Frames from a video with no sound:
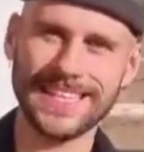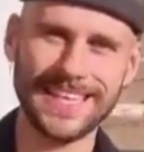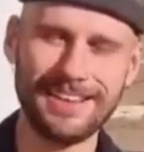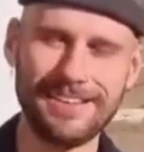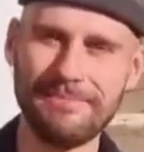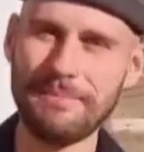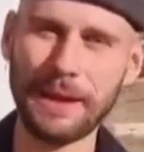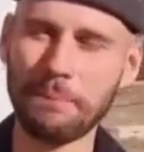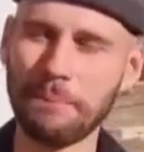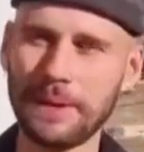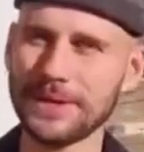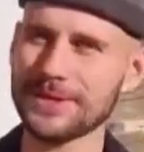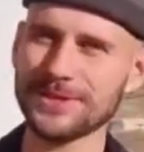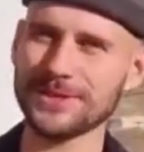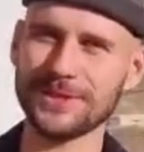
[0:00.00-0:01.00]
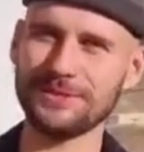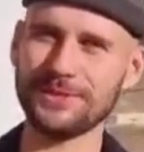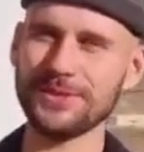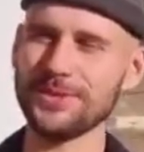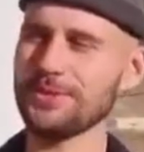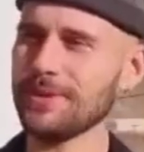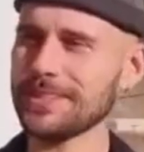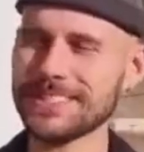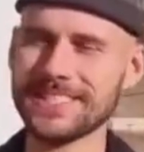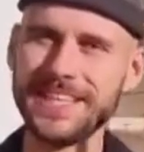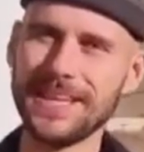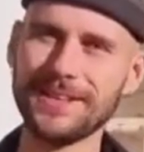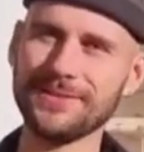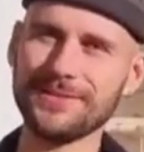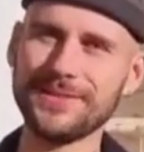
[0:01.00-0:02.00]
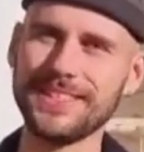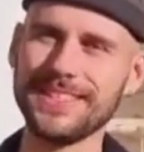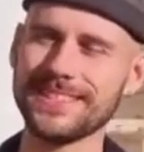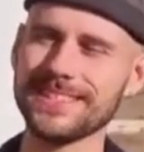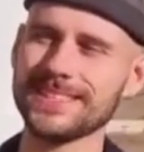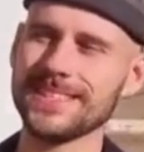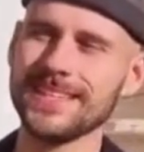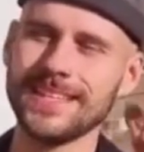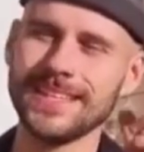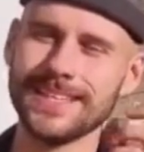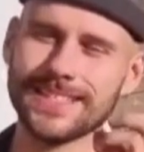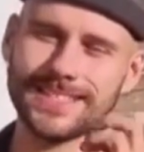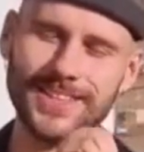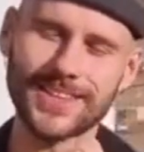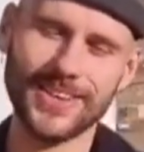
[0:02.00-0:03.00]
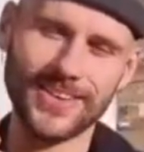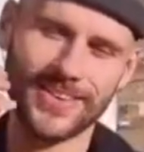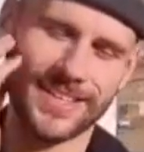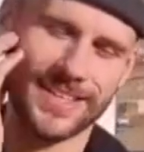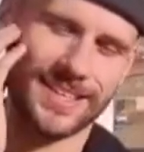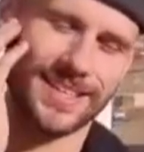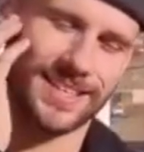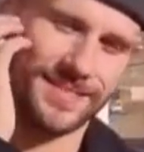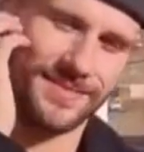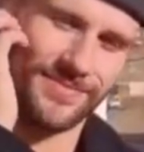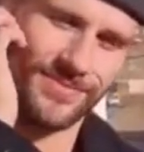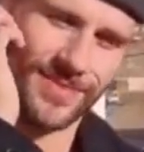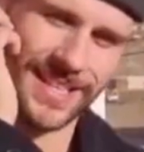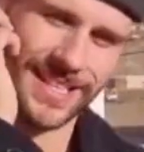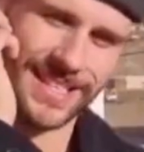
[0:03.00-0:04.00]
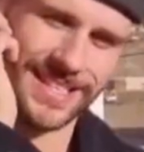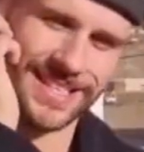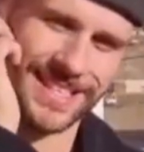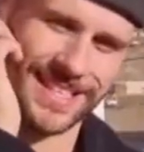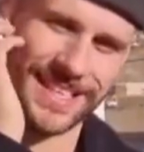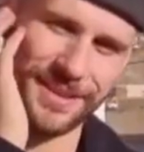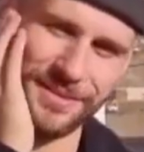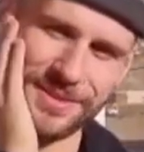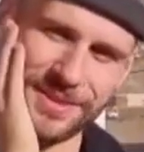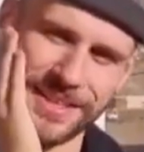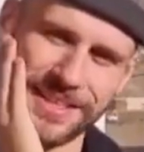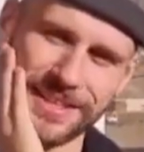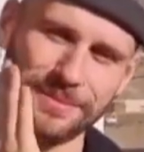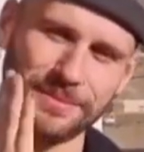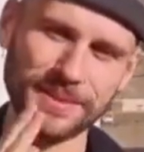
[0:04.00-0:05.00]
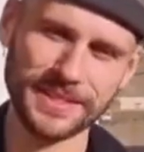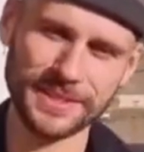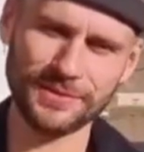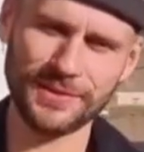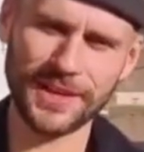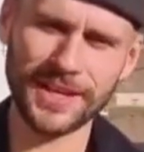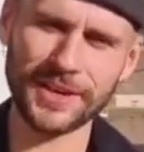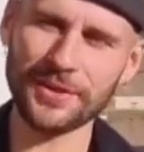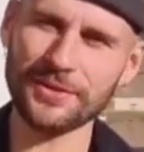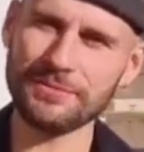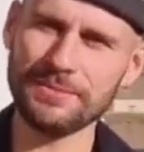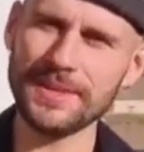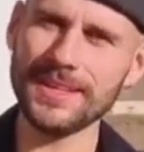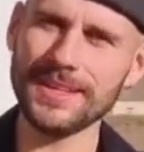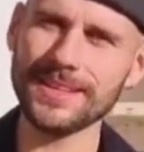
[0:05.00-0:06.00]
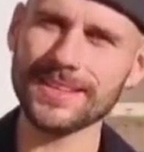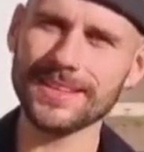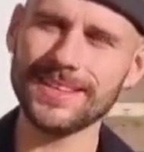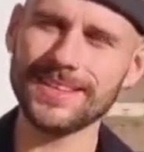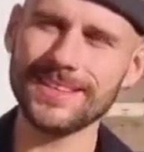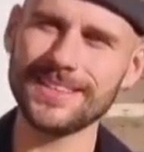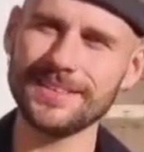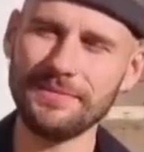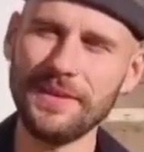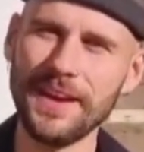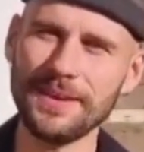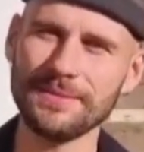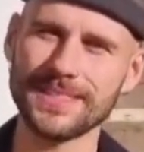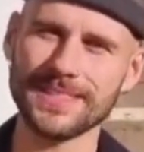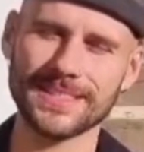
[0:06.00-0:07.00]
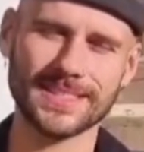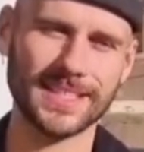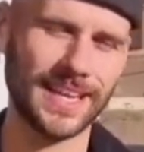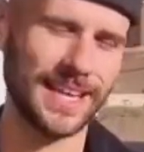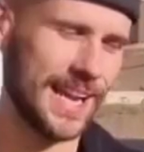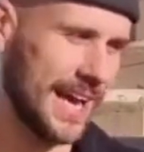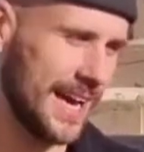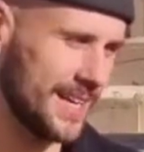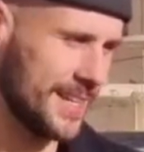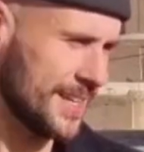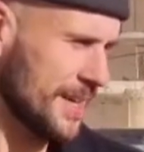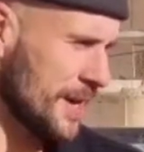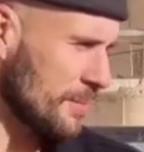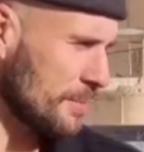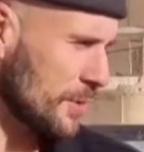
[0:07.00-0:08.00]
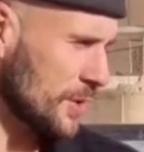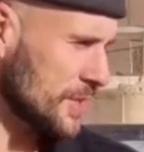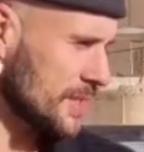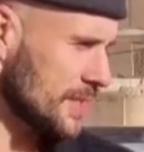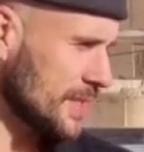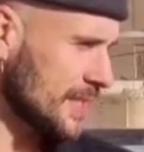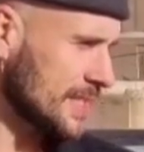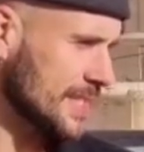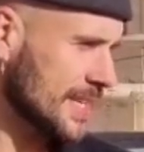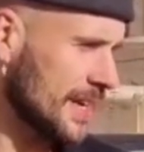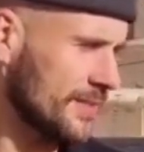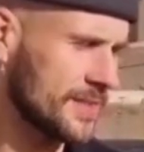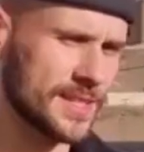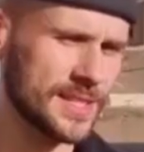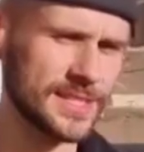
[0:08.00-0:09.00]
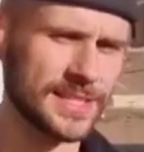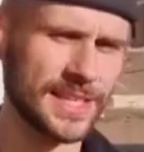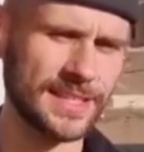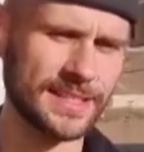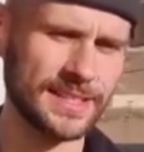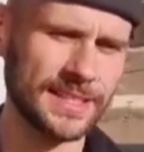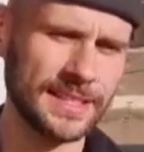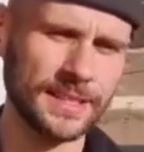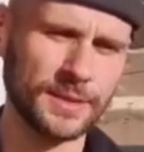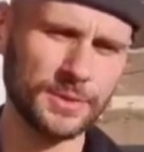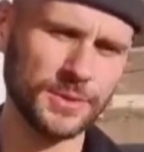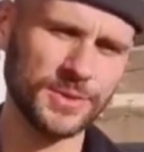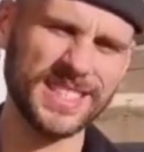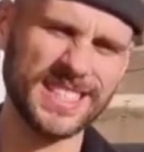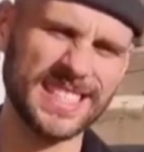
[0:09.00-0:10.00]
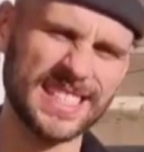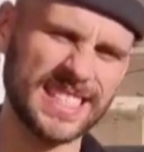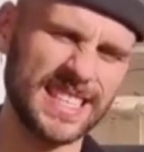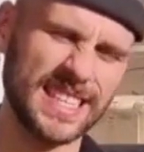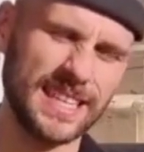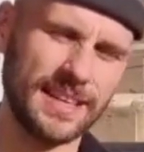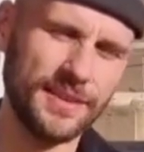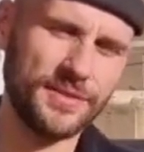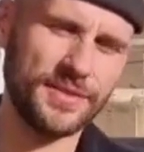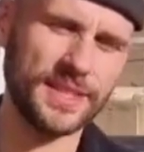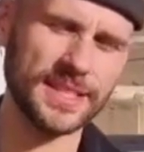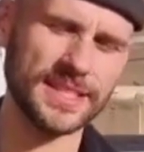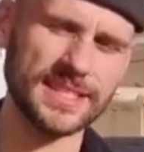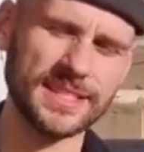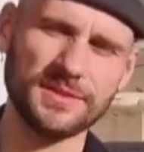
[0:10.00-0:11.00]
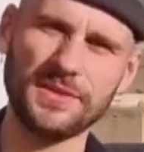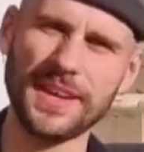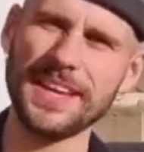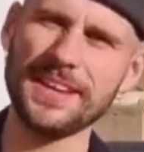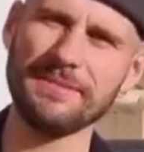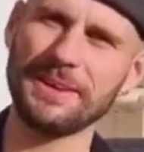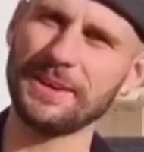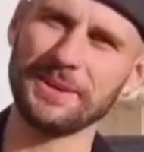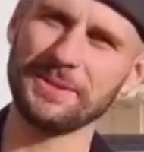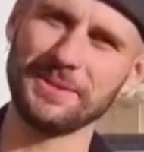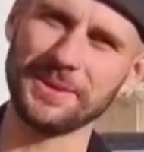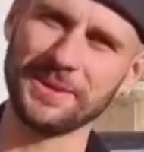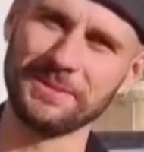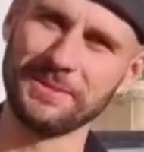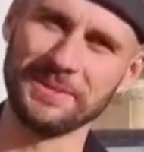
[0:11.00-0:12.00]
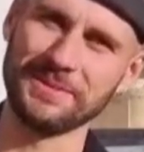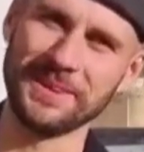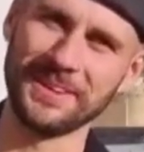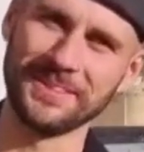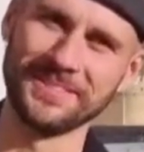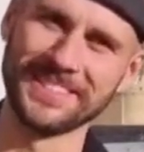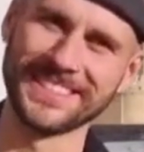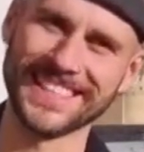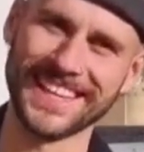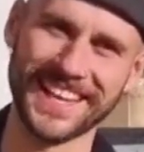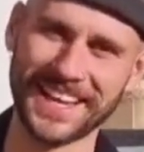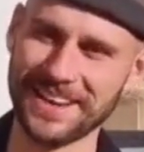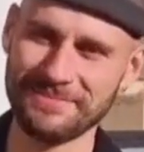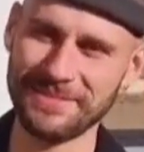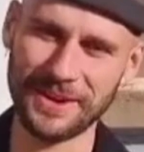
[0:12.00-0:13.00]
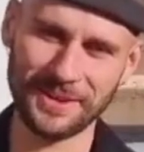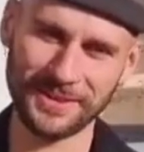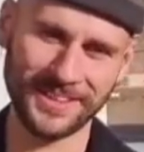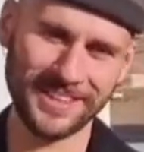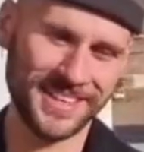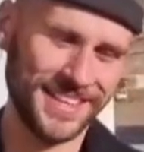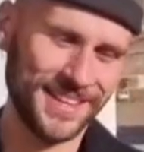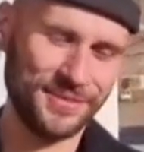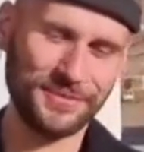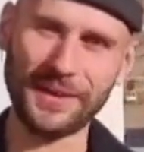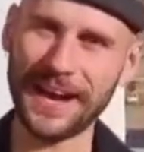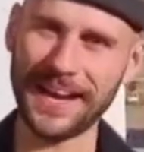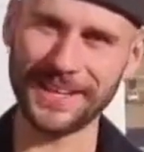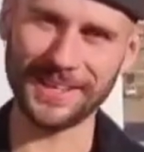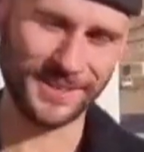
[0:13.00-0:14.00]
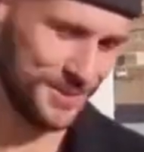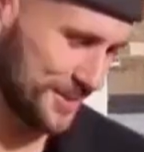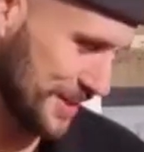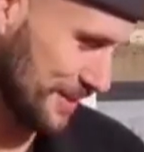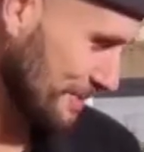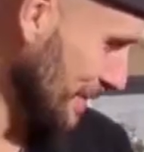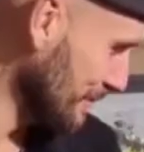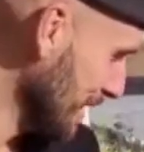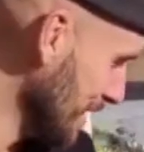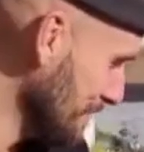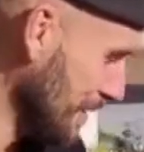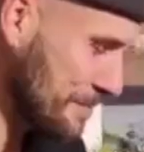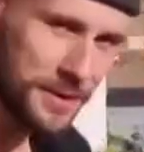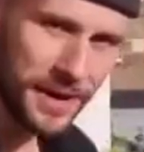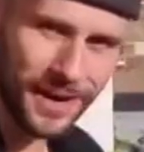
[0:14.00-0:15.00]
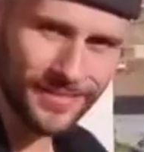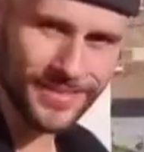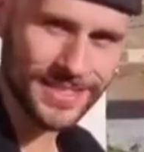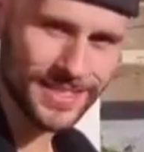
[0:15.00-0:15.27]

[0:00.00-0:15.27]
make pictures of you, want selfies. So it gives you a little bit this feeling of being famous. And I personally discovered this, that if this is fame, I don't want to be famous. Like I'm very fine to sometimes have my privacy,